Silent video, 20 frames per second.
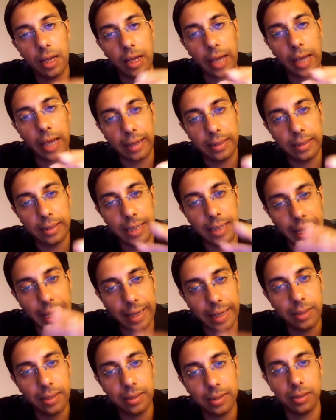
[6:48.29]
At the
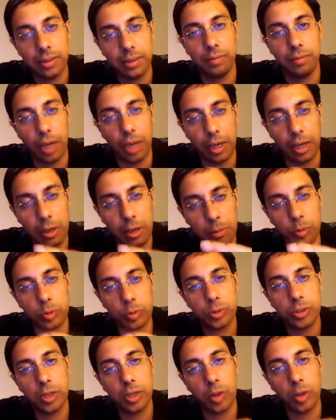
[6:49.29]
end, I will
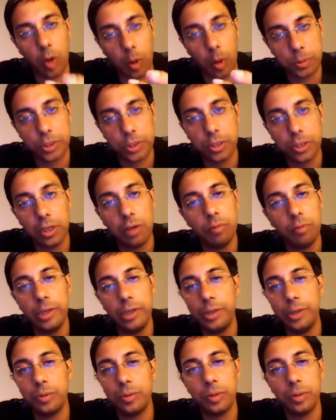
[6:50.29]
post an optional
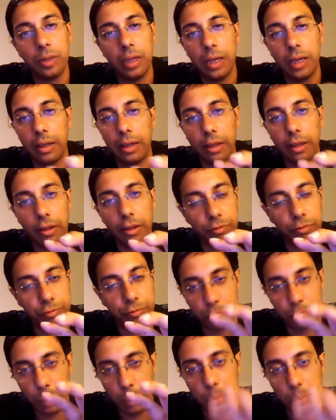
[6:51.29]
video. If
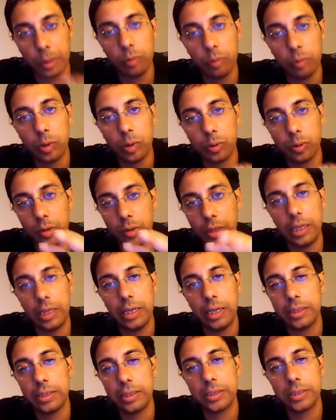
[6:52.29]
people want to really
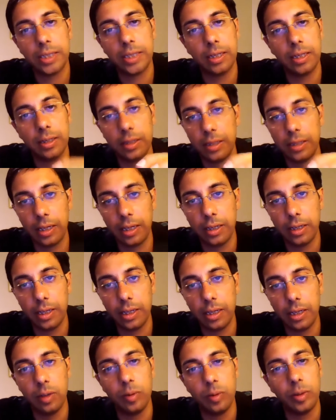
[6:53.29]
understand it, they can take
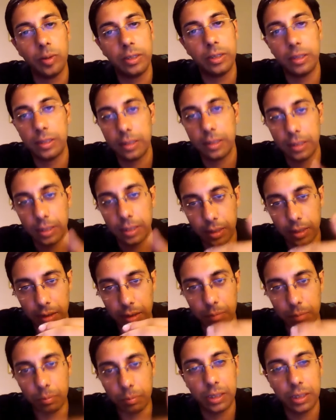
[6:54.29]
a look at it.
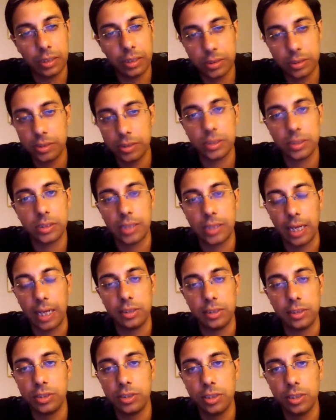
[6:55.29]
But it's just
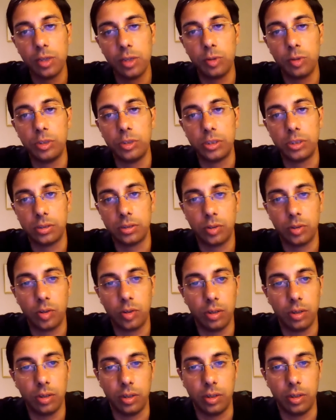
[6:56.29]
tangential to this
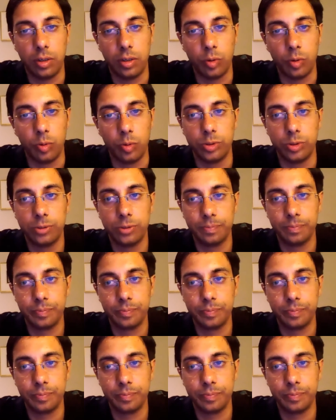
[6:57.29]
course.